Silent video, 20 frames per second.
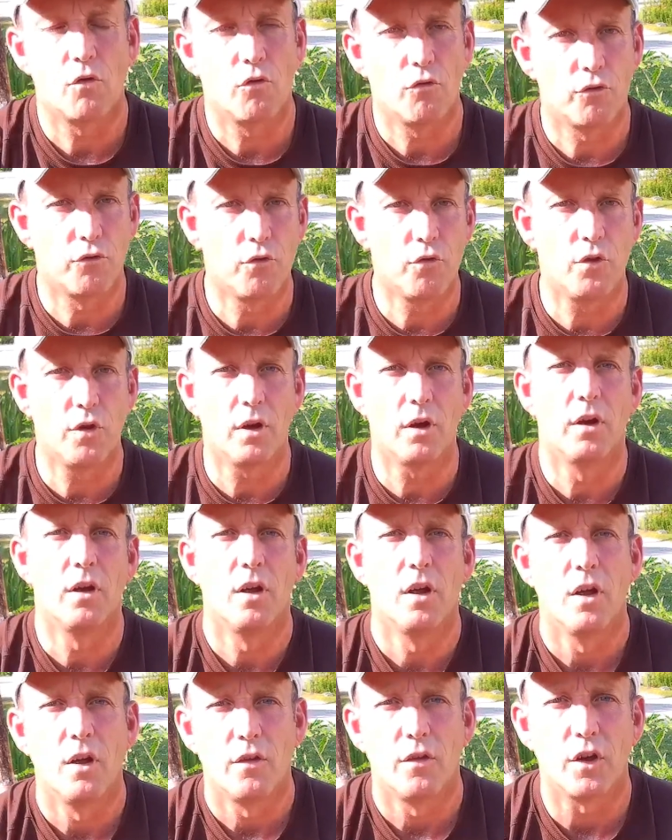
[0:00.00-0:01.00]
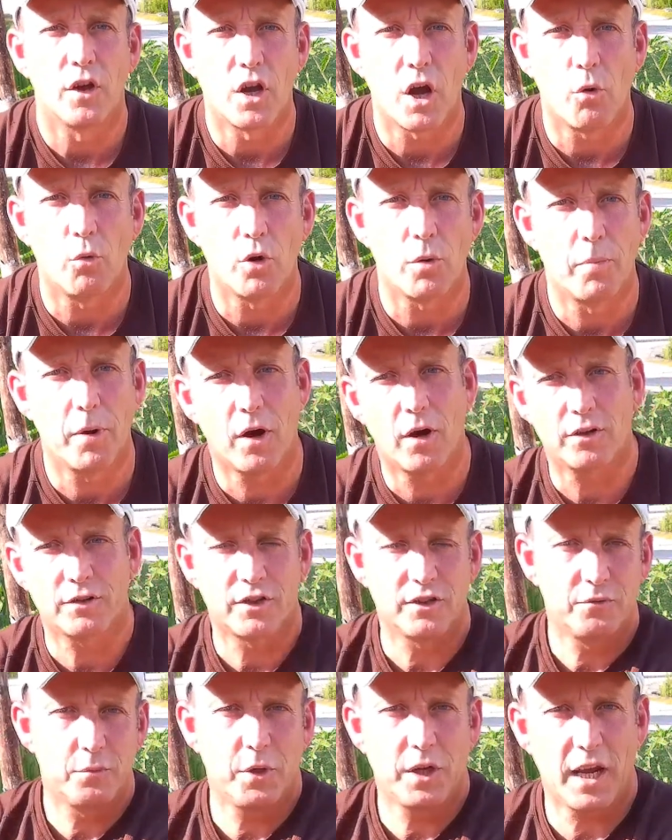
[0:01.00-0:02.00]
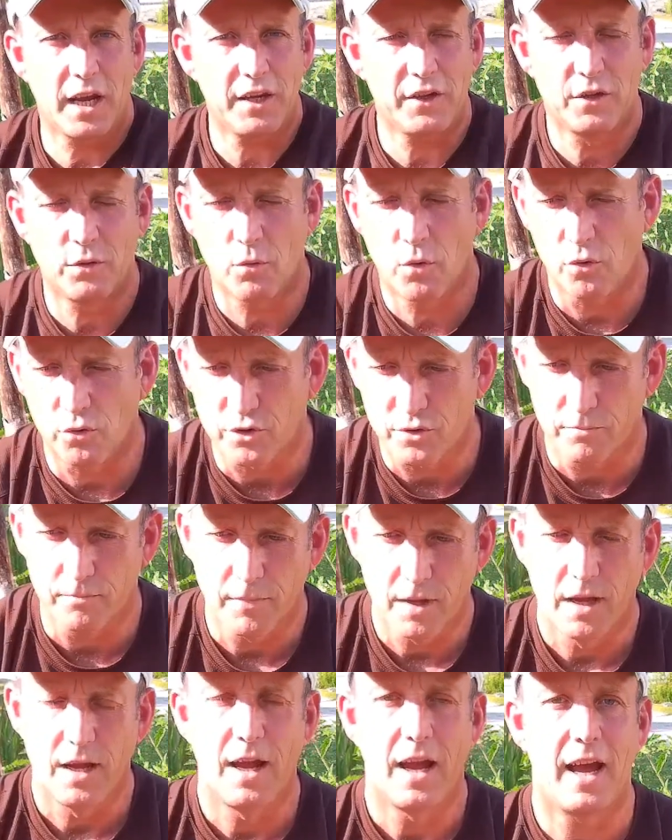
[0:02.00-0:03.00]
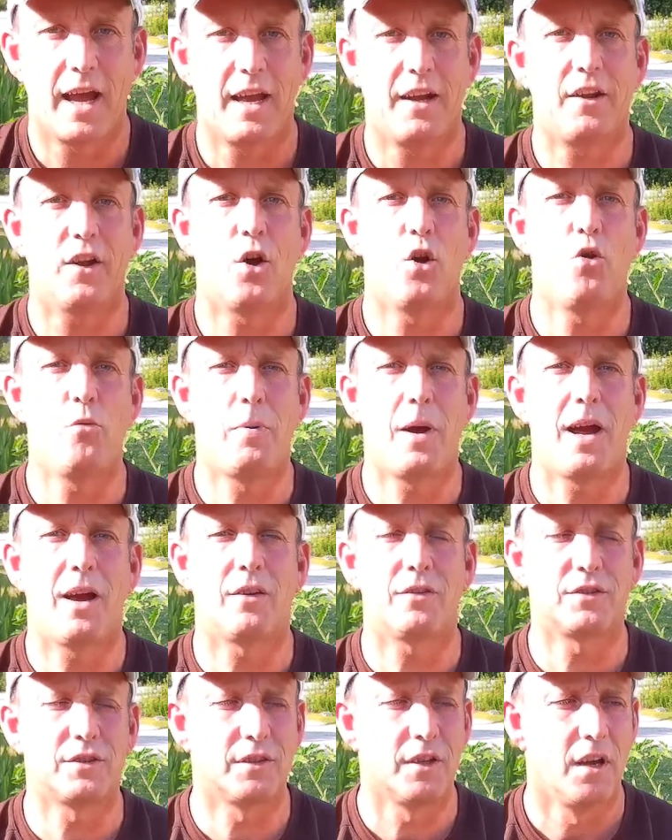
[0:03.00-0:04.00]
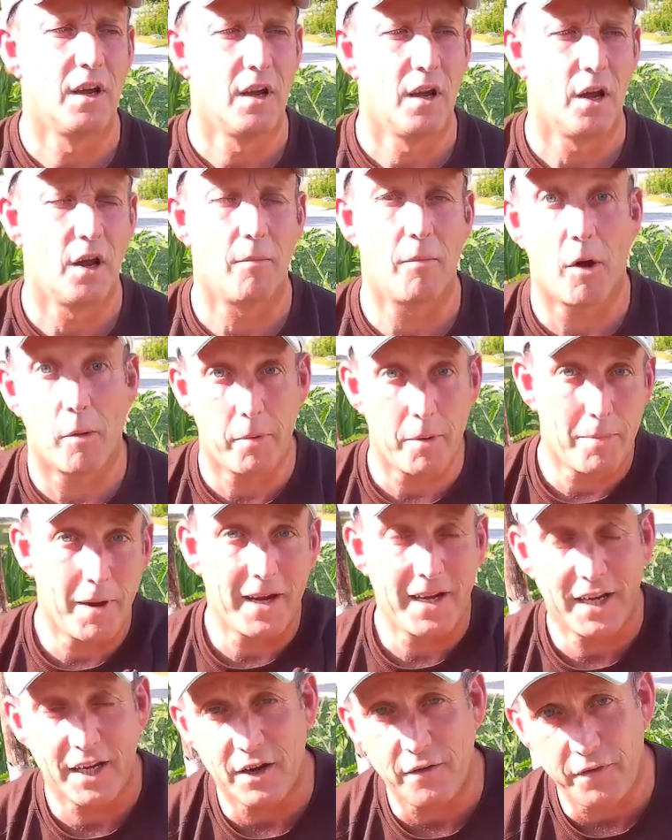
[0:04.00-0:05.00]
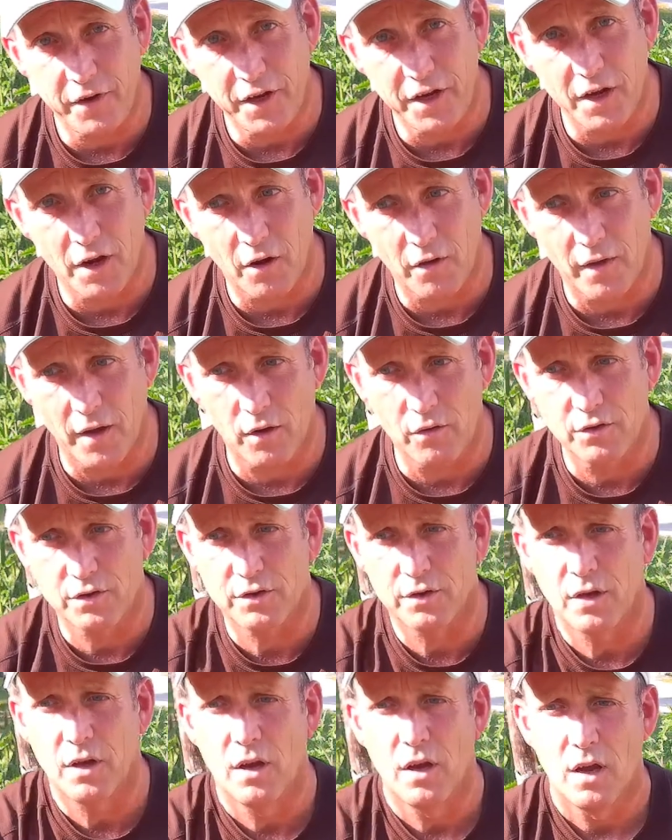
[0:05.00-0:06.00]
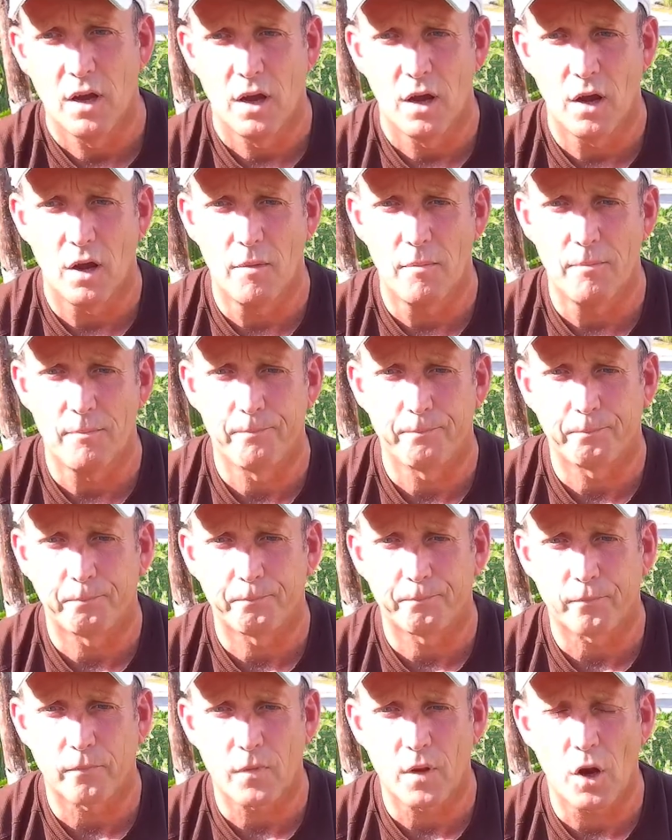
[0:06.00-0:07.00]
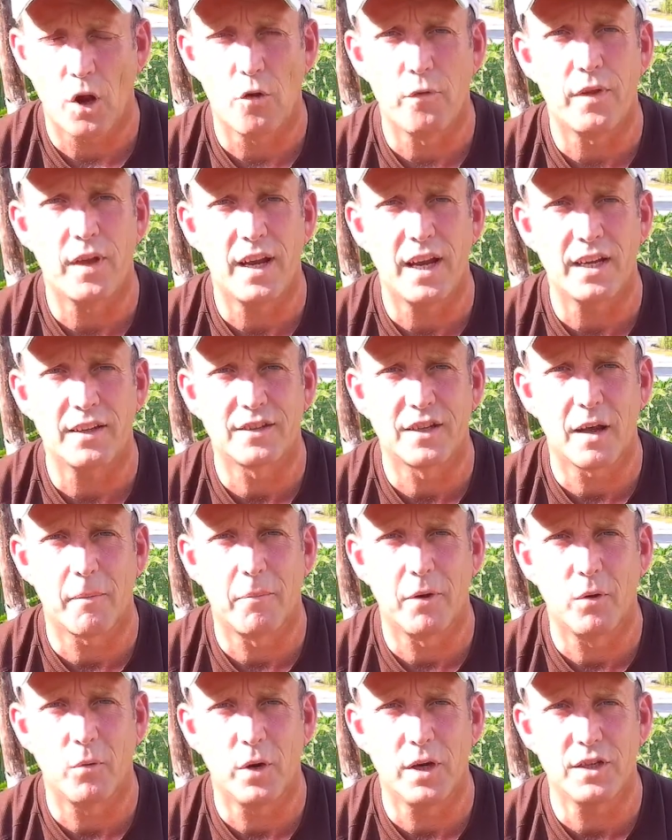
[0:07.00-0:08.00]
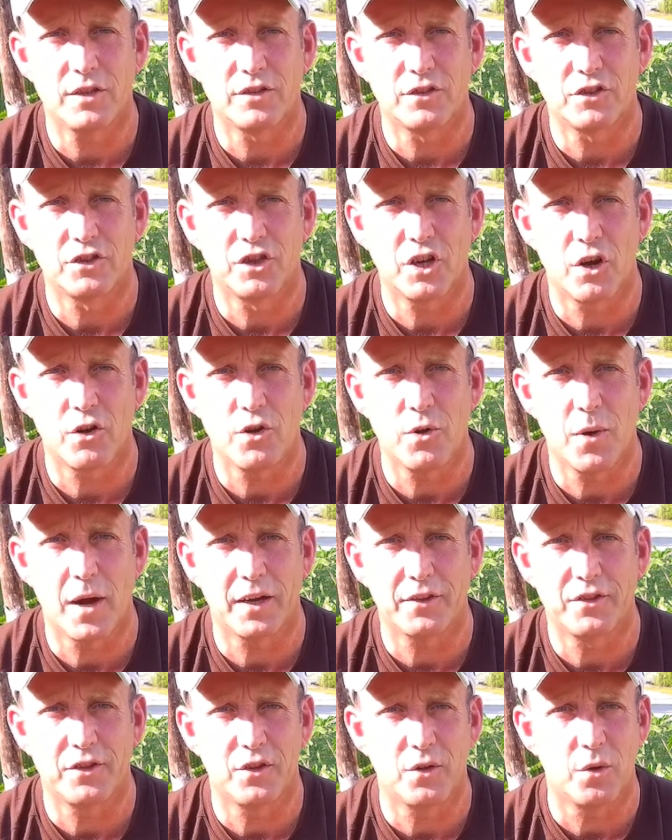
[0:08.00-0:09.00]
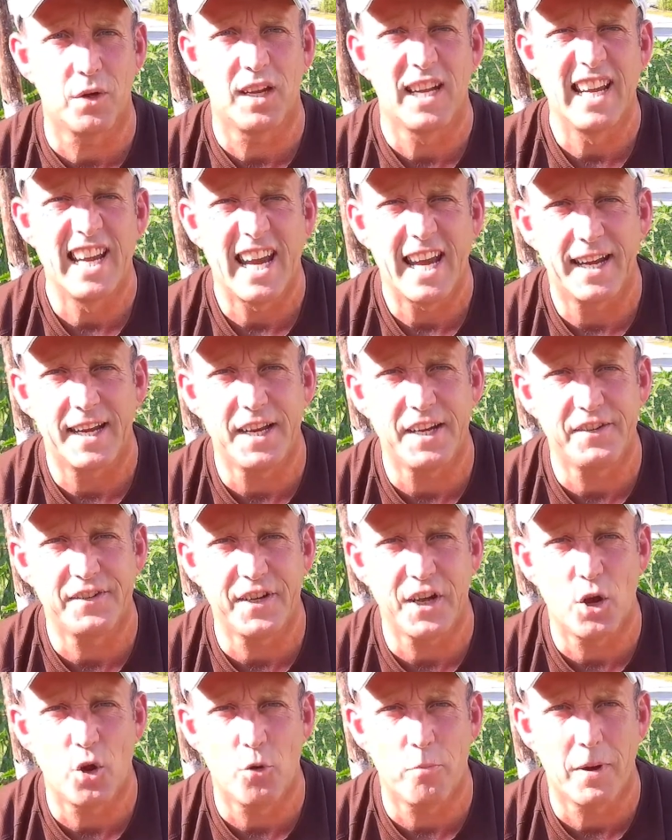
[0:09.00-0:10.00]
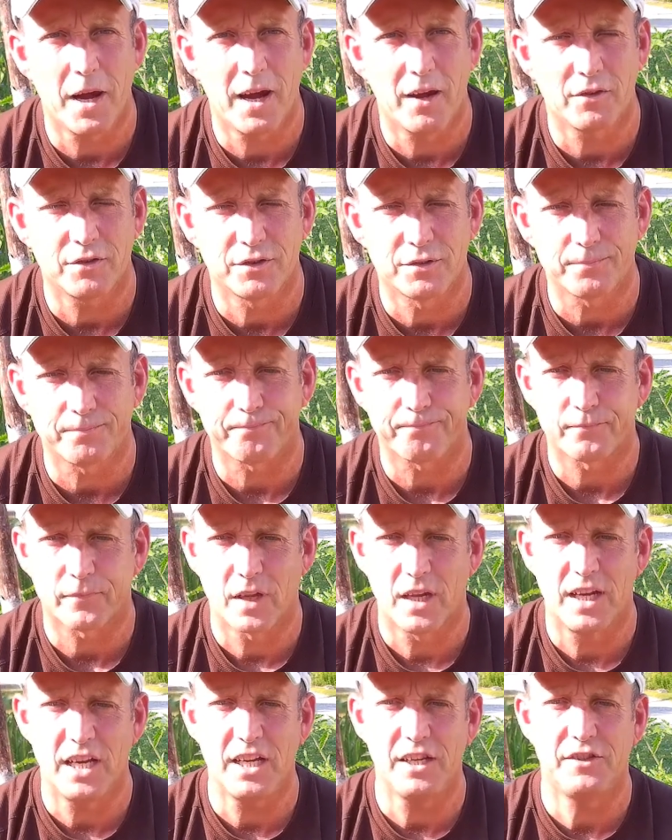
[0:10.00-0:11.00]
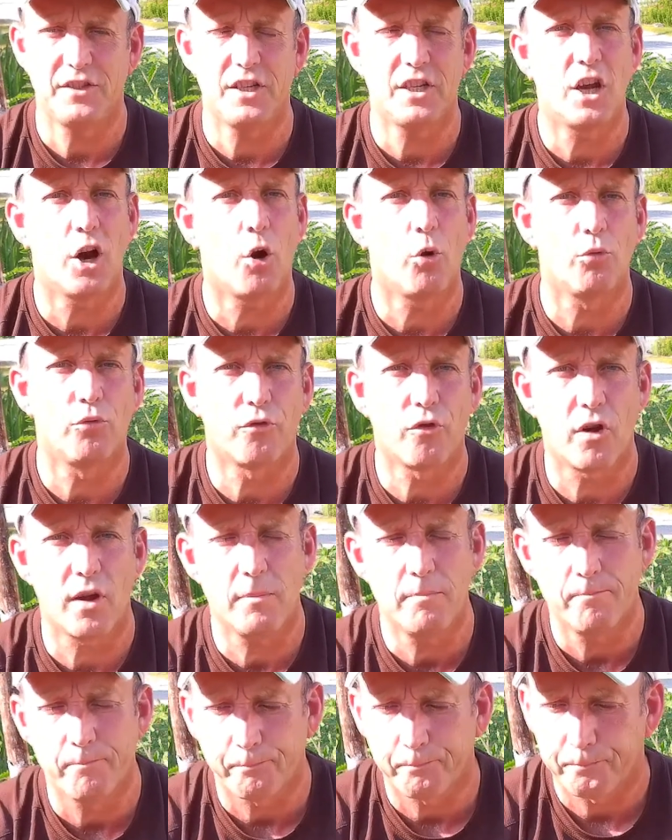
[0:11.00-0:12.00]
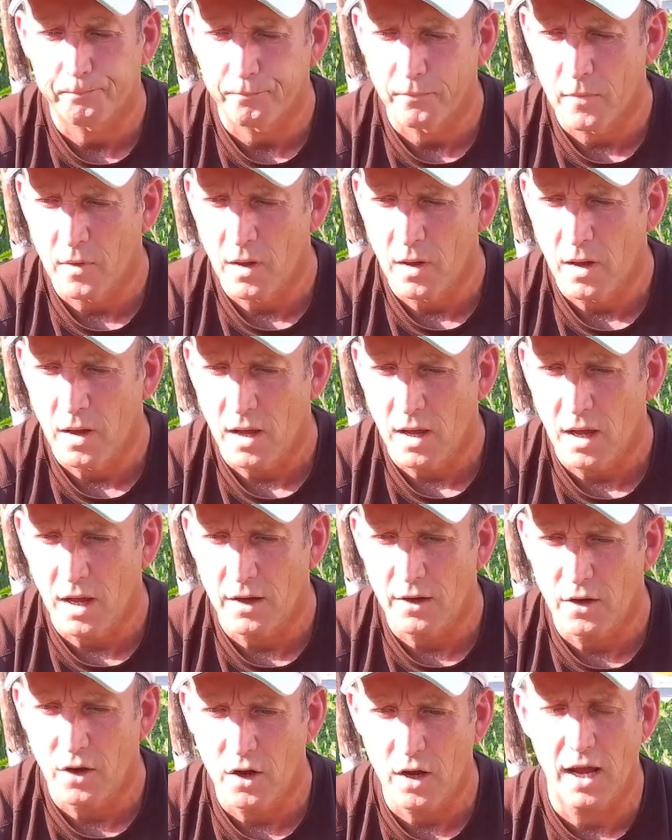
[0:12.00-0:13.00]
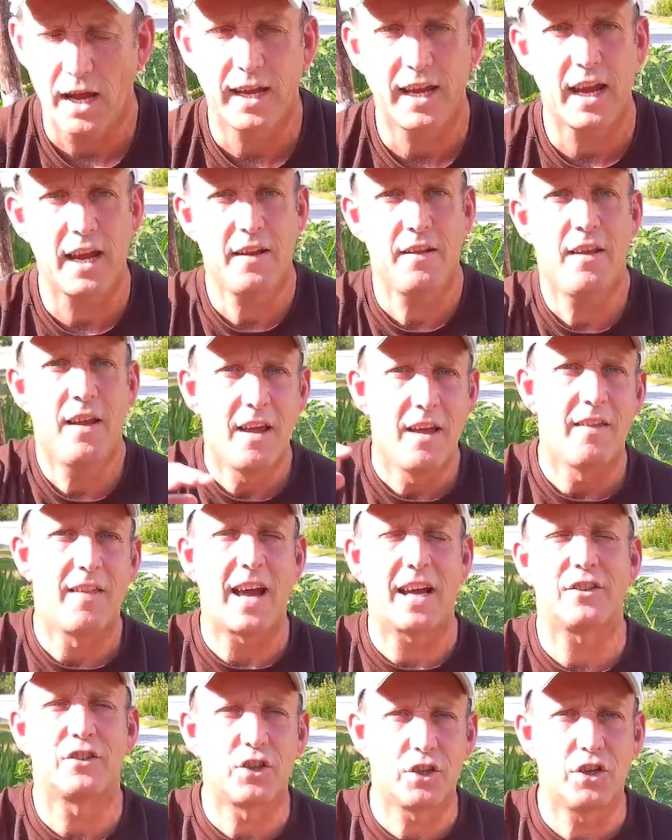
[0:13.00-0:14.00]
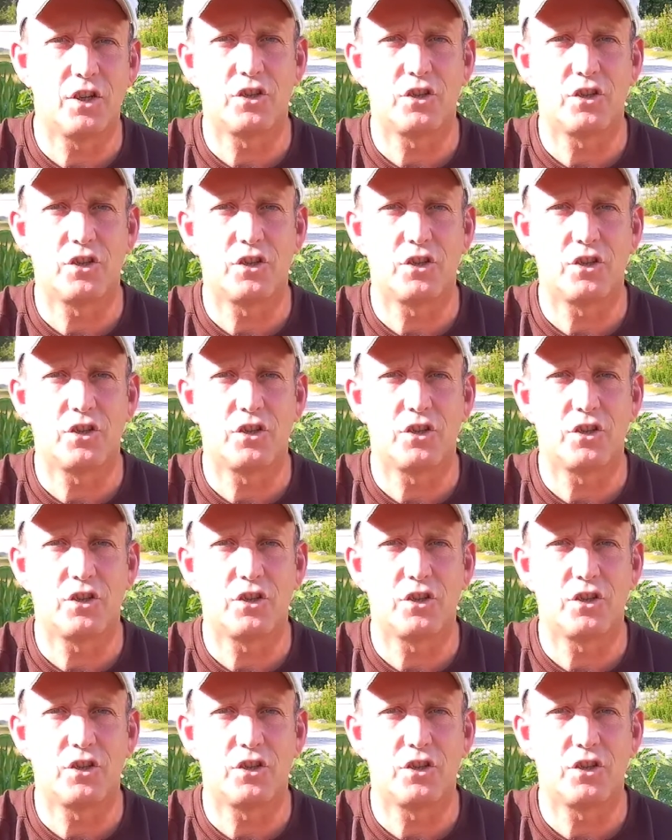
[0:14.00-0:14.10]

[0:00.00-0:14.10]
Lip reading: through the colder parts as we get into autumn. And a hoop house, I'll be making a video of those over the next couple of weeks to show you how to do an easy hoop house, an easy cold frame. And again, that's going to